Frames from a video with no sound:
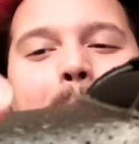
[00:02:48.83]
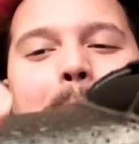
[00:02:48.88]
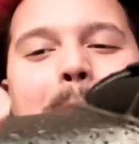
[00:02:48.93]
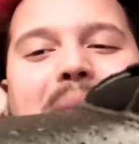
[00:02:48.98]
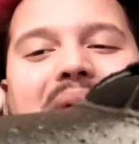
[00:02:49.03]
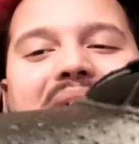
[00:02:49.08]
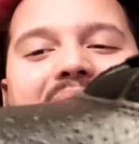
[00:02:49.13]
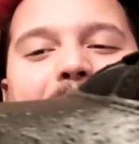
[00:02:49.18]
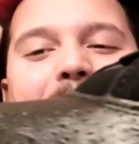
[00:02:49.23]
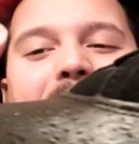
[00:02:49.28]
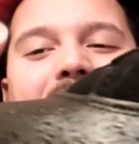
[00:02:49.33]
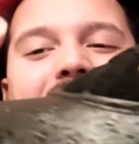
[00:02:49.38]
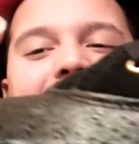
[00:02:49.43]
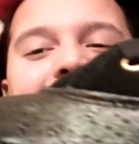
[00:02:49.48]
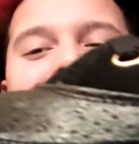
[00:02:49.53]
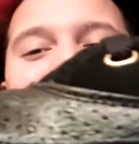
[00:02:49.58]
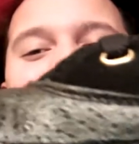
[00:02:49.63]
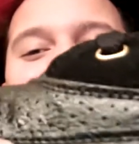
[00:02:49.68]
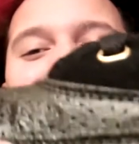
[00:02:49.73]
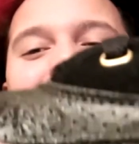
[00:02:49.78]

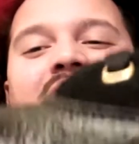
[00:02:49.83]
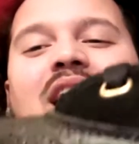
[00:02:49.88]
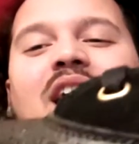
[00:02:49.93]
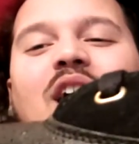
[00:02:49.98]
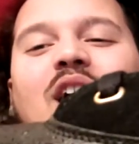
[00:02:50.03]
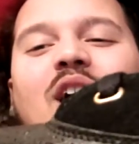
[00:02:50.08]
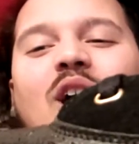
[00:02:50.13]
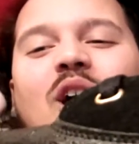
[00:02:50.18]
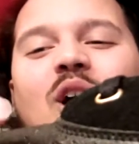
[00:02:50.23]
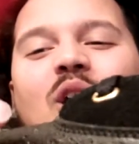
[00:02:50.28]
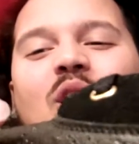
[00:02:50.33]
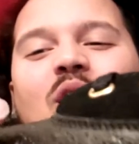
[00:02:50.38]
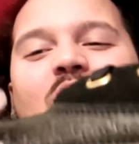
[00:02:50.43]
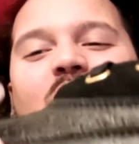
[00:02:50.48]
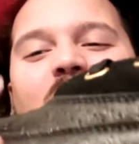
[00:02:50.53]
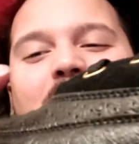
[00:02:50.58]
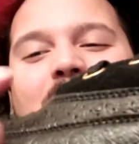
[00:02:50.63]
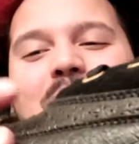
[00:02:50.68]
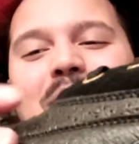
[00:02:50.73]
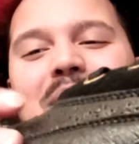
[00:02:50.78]
Baby
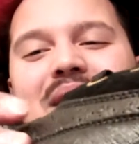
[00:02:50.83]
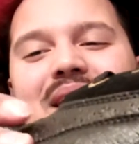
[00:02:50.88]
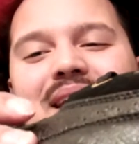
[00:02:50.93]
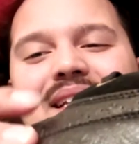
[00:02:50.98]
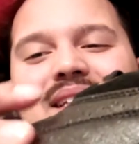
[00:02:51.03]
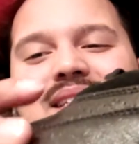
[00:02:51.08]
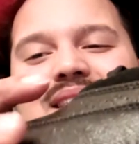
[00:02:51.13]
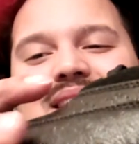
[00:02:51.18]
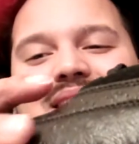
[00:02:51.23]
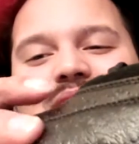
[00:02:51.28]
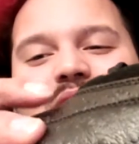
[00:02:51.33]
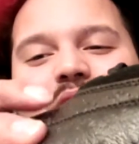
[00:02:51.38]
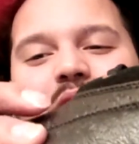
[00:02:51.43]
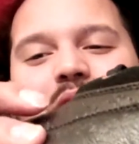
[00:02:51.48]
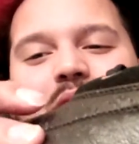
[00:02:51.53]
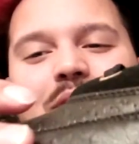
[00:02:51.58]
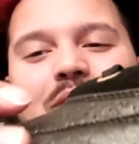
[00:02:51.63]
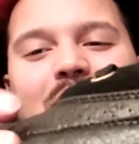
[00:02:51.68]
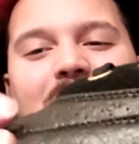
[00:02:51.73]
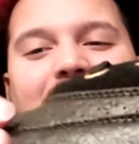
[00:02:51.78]
arm meat
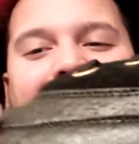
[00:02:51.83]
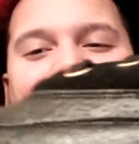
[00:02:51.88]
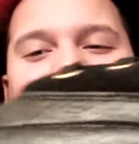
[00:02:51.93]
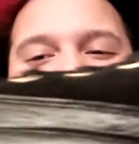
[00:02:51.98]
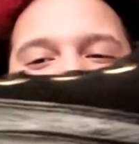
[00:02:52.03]
soft right